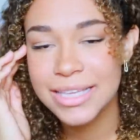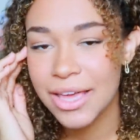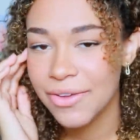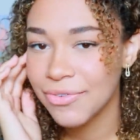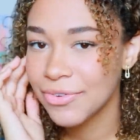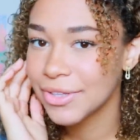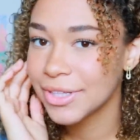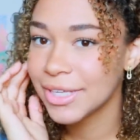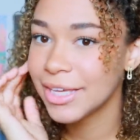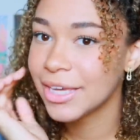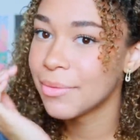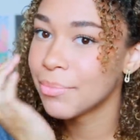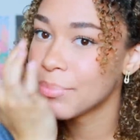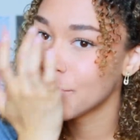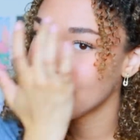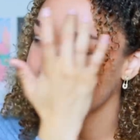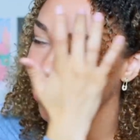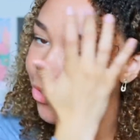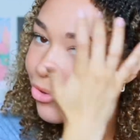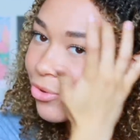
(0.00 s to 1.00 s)
definitely
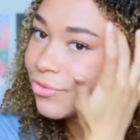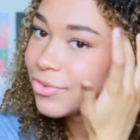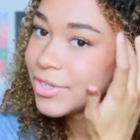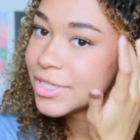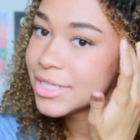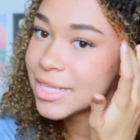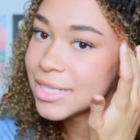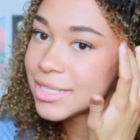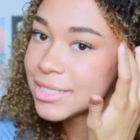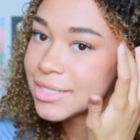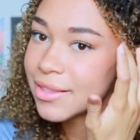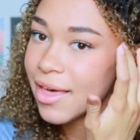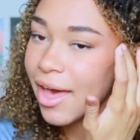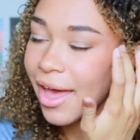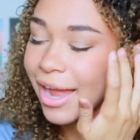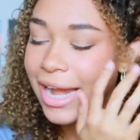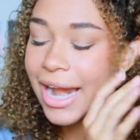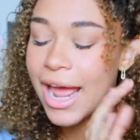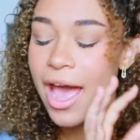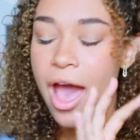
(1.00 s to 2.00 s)
improved since then.